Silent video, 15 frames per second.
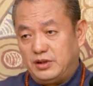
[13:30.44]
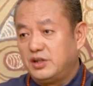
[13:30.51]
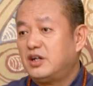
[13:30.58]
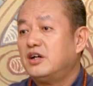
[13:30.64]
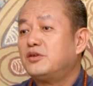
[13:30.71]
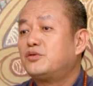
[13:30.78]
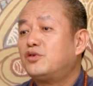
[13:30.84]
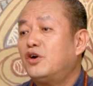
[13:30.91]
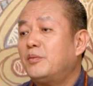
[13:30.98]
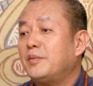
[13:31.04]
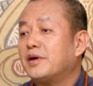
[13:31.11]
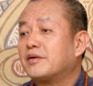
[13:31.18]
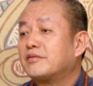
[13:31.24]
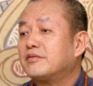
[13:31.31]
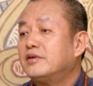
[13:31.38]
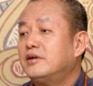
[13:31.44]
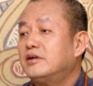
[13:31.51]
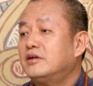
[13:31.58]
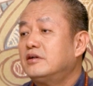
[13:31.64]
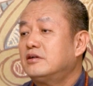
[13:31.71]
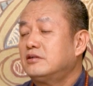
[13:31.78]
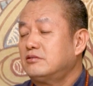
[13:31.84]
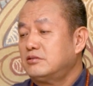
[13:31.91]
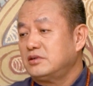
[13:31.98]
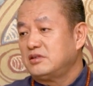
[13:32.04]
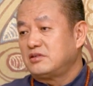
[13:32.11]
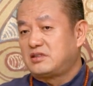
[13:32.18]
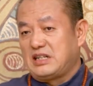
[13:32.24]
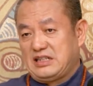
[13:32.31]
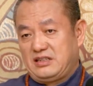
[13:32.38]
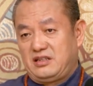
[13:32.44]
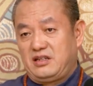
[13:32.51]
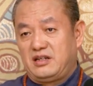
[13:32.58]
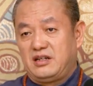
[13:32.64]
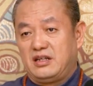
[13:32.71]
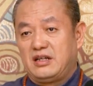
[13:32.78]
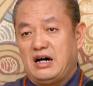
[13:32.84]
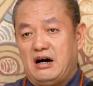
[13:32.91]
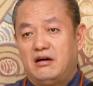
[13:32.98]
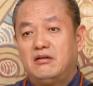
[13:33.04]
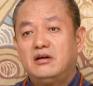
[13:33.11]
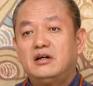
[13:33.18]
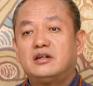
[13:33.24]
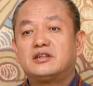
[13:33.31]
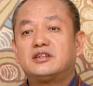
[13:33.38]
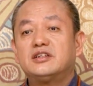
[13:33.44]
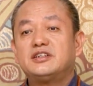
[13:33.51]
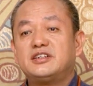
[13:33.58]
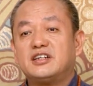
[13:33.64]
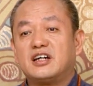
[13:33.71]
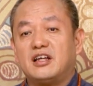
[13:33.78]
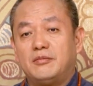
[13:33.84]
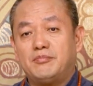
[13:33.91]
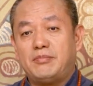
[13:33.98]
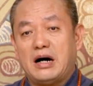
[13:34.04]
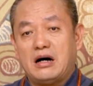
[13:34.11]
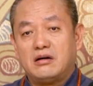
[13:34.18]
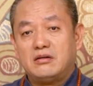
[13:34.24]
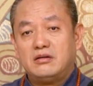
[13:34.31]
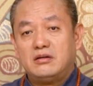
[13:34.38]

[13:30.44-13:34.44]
I'm smart, good, and nice looking. I perform well at